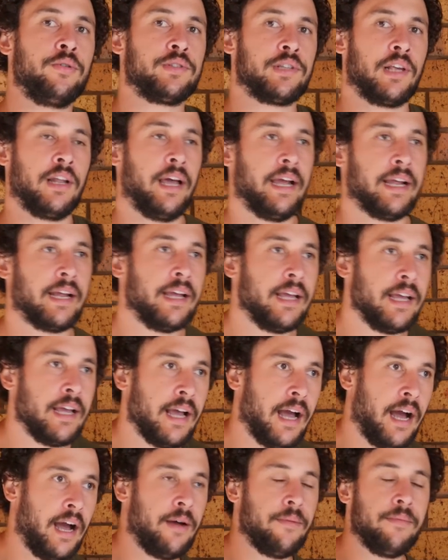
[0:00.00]
So like,
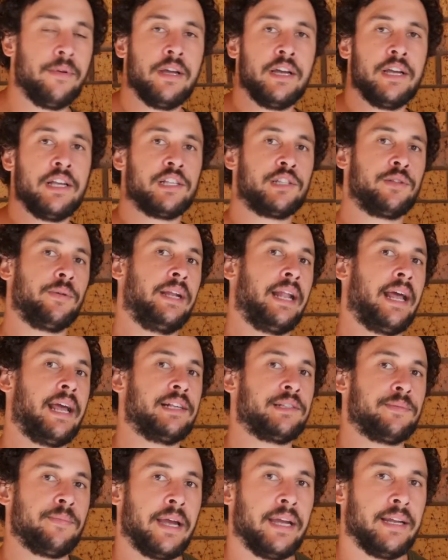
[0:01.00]
sweet
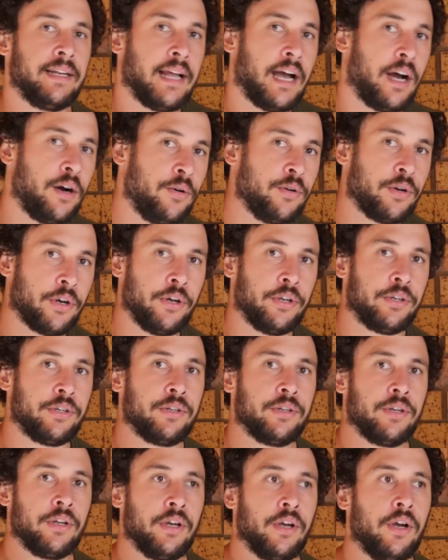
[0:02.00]
as, mate, nah, all good.